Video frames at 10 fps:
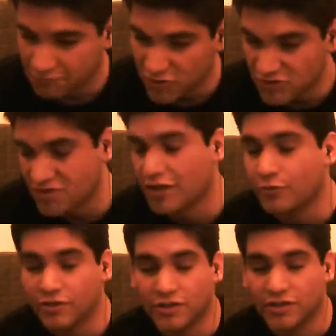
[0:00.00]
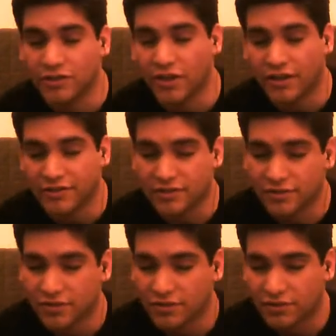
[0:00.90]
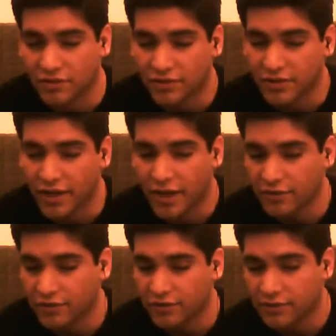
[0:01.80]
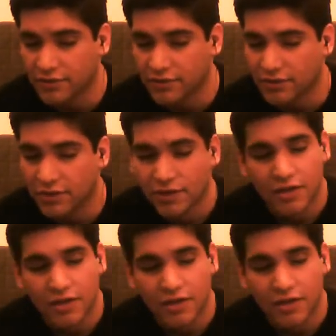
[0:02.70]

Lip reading: This day we did nothing, just clean the house and everything,